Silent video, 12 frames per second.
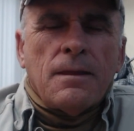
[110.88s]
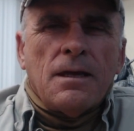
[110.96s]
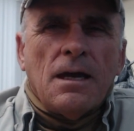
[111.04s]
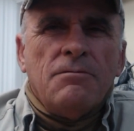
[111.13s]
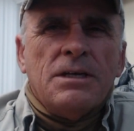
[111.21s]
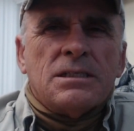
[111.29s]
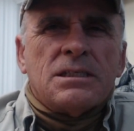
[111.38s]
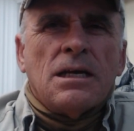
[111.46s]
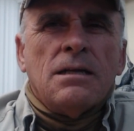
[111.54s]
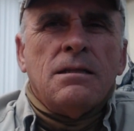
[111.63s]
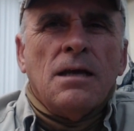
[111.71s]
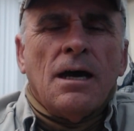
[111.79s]
Having
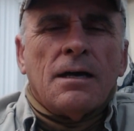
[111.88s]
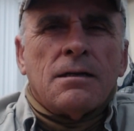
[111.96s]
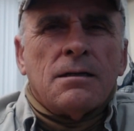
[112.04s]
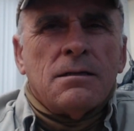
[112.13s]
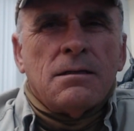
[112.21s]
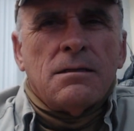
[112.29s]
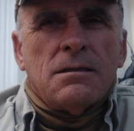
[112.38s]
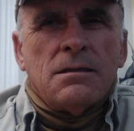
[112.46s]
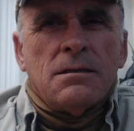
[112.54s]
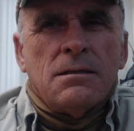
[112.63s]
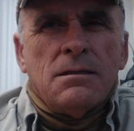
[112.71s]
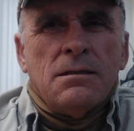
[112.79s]
said that,
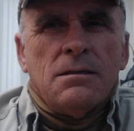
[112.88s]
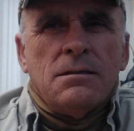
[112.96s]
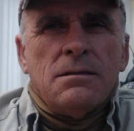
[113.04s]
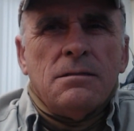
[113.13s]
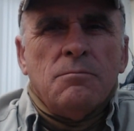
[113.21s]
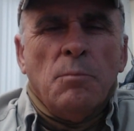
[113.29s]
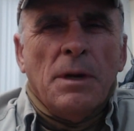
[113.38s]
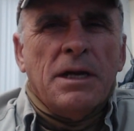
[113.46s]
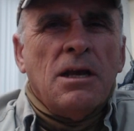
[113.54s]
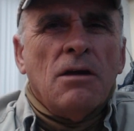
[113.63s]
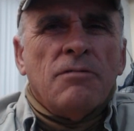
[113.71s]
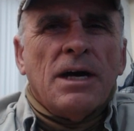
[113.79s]

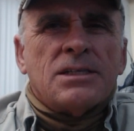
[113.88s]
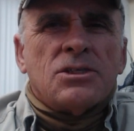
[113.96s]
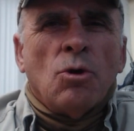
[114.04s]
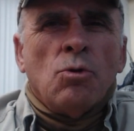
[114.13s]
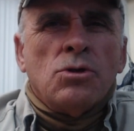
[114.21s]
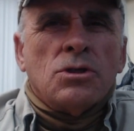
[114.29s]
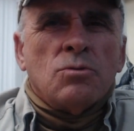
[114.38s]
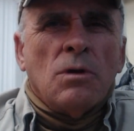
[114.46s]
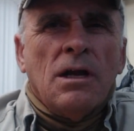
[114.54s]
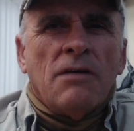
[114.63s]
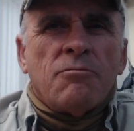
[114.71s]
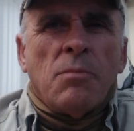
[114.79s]
many of our soldiers were
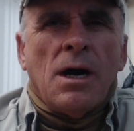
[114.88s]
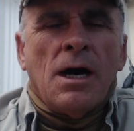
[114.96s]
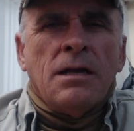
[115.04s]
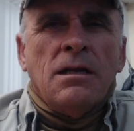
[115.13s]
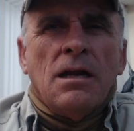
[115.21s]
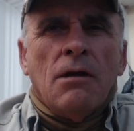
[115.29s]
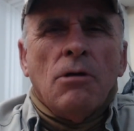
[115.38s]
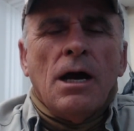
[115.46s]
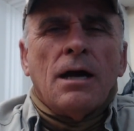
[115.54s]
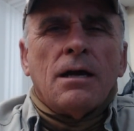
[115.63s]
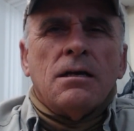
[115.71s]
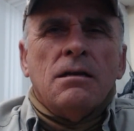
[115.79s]
left behind in
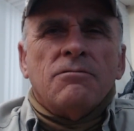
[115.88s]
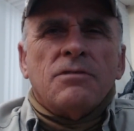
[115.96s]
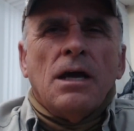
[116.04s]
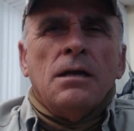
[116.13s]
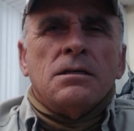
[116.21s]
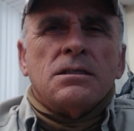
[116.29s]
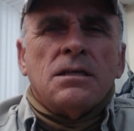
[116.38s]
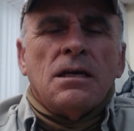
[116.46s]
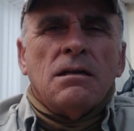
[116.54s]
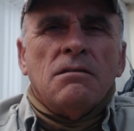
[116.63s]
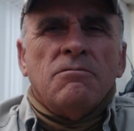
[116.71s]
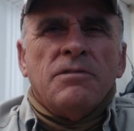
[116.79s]
Iraq and
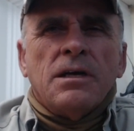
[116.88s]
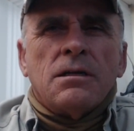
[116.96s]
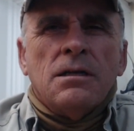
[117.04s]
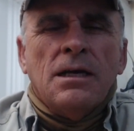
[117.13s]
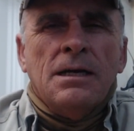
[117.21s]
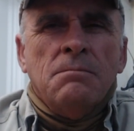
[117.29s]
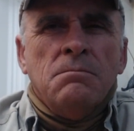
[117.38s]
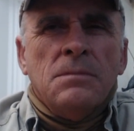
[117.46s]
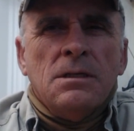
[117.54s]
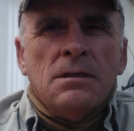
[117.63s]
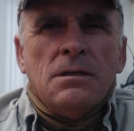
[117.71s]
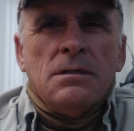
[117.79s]
Afghanistan and Vietnam
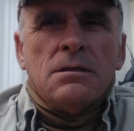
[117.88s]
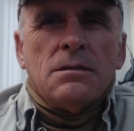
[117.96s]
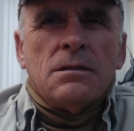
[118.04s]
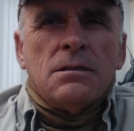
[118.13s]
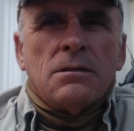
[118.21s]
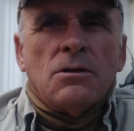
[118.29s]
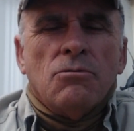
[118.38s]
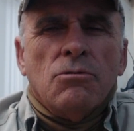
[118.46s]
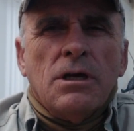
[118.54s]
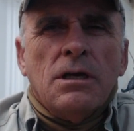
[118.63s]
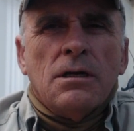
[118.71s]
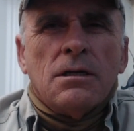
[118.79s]
and
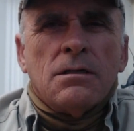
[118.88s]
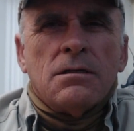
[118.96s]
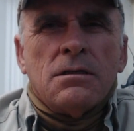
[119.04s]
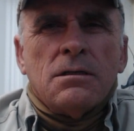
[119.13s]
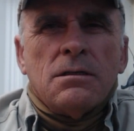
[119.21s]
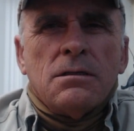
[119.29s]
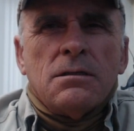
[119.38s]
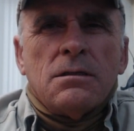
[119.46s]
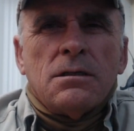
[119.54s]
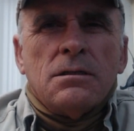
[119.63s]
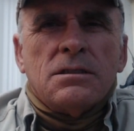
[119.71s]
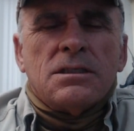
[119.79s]
Korea
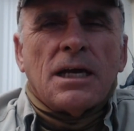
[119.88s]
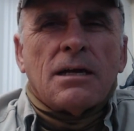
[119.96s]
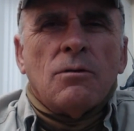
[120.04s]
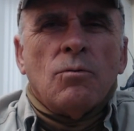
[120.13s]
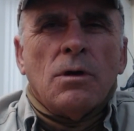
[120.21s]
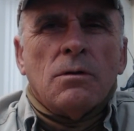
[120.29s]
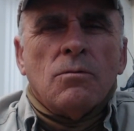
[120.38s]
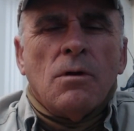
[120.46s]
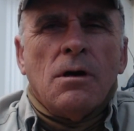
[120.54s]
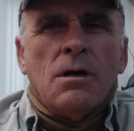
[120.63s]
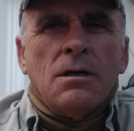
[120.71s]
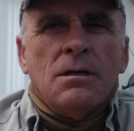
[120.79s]
and Second World
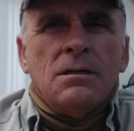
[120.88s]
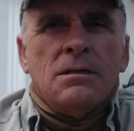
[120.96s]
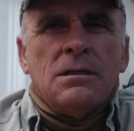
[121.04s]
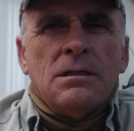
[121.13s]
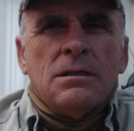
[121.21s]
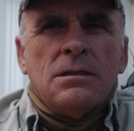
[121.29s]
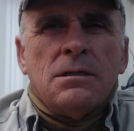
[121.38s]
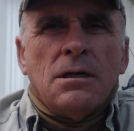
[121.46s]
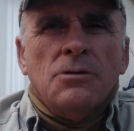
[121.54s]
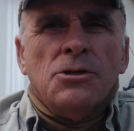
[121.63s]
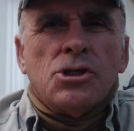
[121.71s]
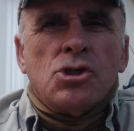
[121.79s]
War
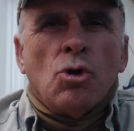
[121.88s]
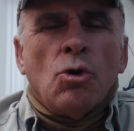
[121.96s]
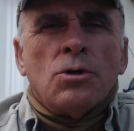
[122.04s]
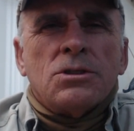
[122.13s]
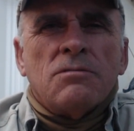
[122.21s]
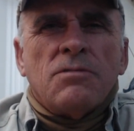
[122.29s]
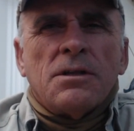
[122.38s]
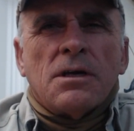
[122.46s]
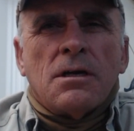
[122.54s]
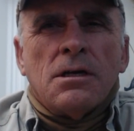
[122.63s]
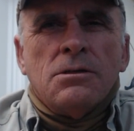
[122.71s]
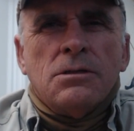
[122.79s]
on the shores of other
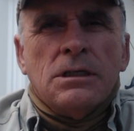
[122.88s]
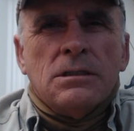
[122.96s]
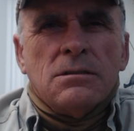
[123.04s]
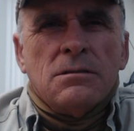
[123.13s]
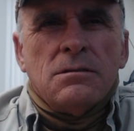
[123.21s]
countries.